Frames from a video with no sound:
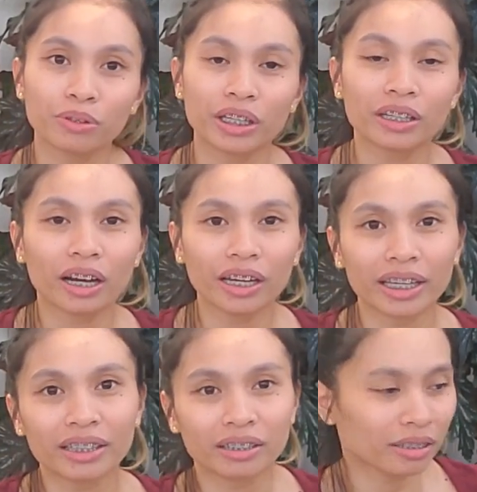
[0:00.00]
in
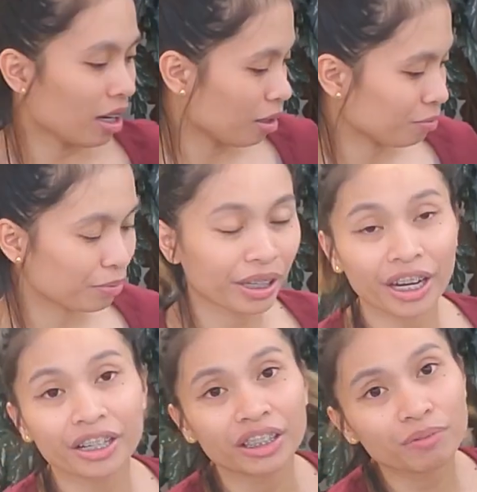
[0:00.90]

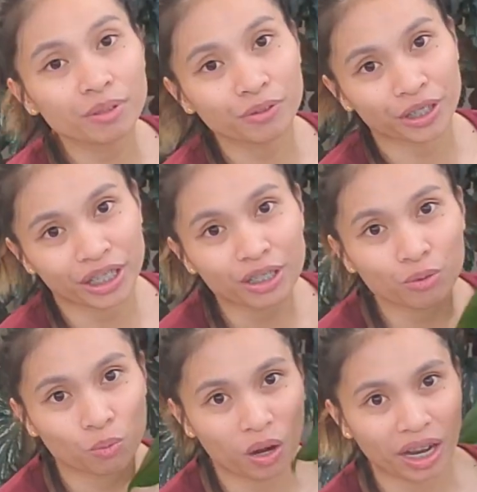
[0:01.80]
care tips for this
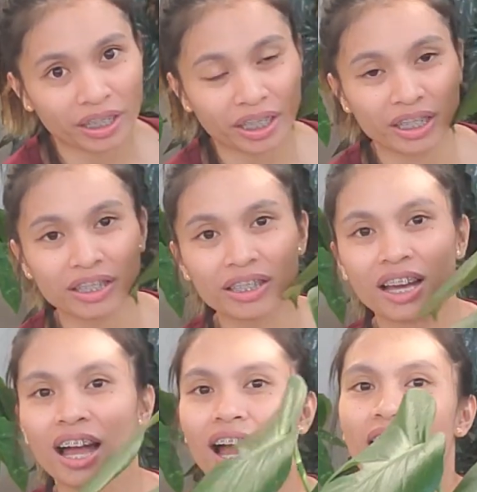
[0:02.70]
one is
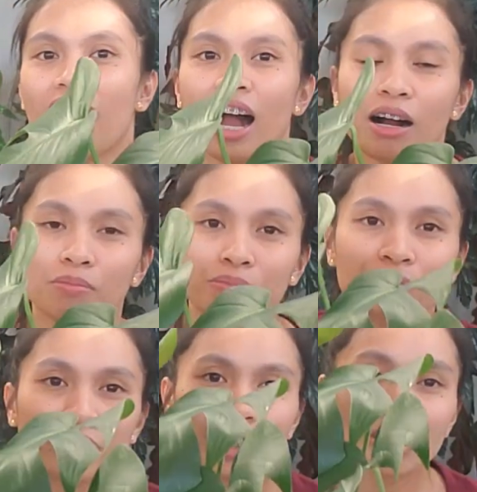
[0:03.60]

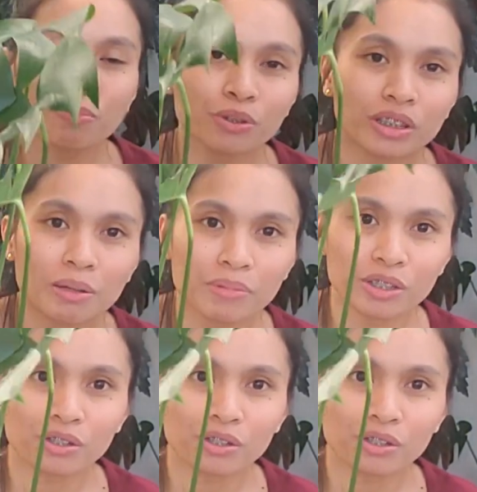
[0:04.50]
just put them in